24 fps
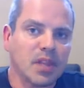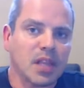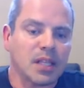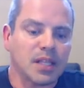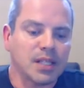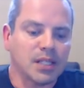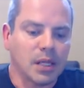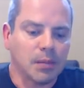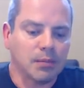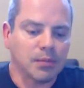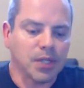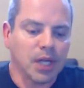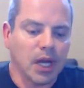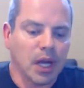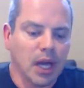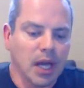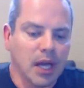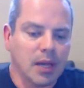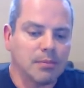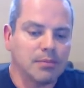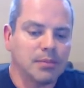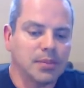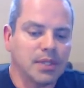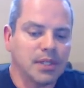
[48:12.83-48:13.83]

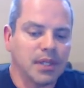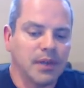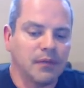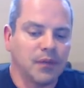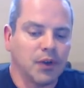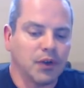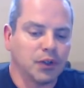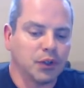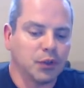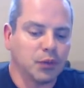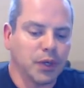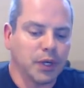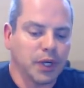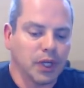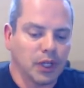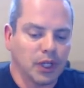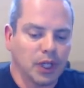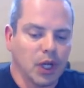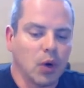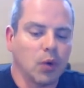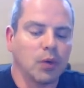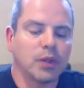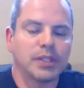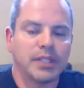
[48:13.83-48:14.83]
Sometimes, if you're doing a
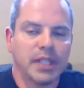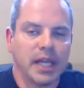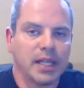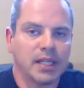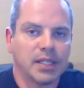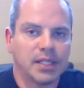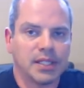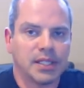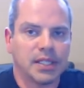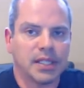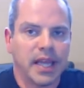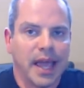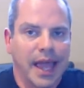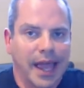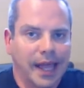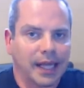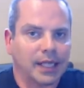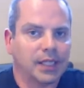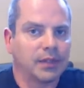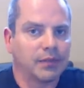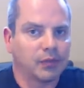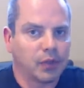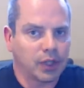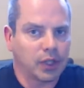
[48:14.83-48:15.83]
low intensity
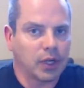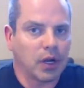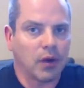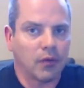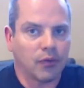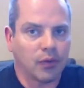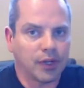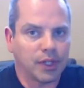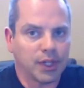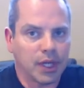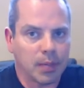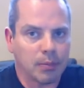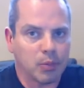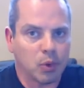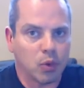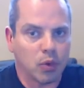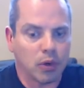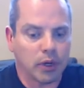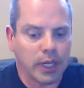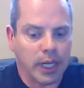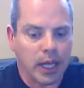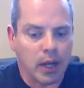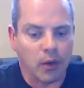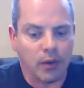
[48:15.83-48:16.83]
active recovery type of
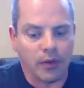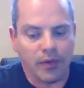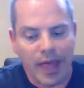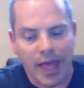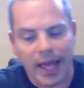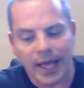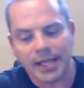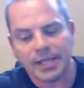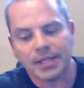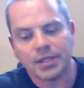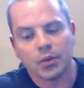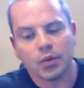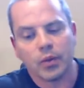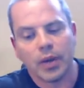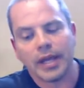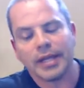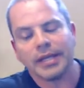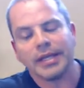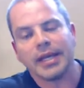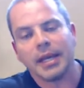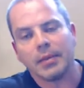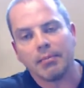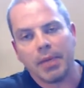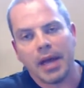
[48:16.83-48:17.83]
workout, that is the way
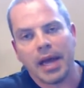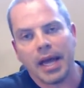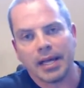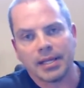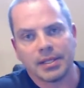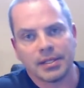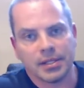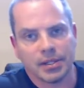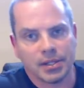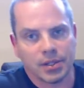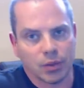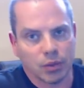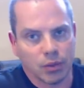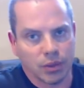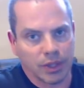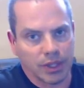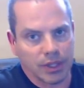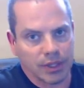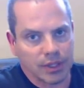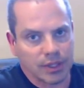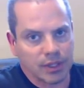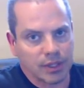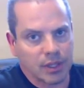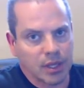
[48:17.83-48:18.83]
to get past the
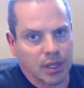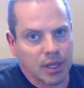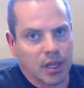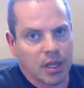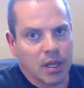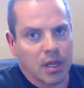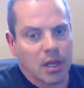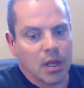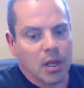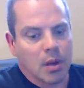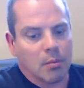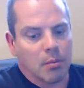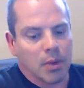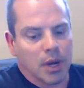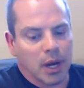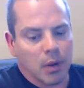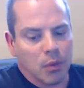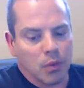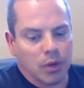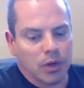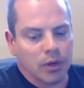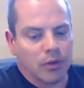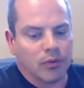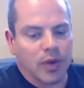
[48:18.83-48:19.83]
soreness. But I
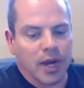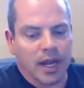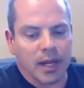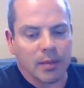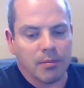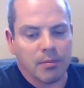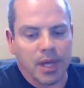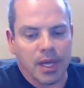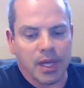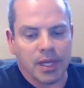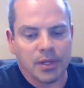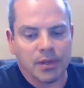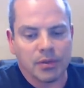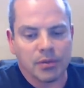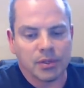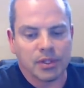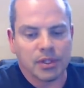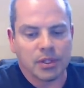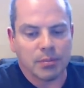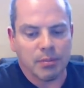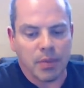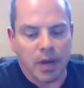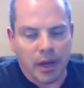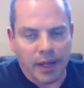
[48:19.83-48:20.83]
wouldn't recommend doing
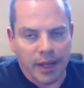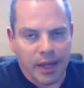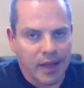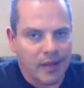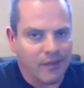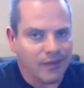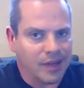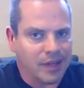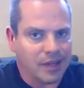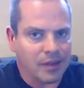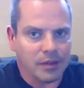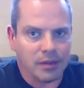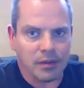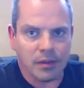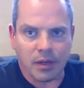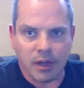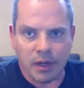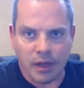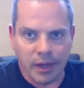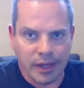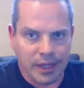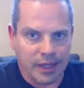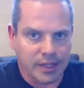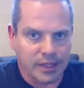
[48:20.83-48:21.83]
some heavy,
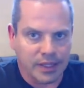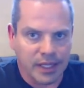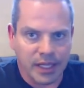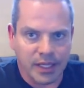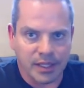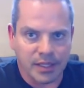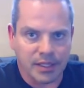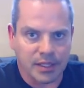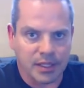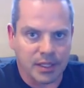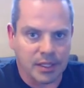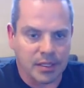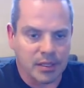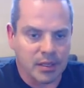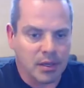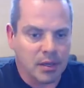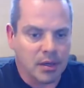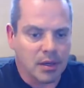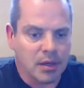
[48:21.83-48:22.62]
high intensity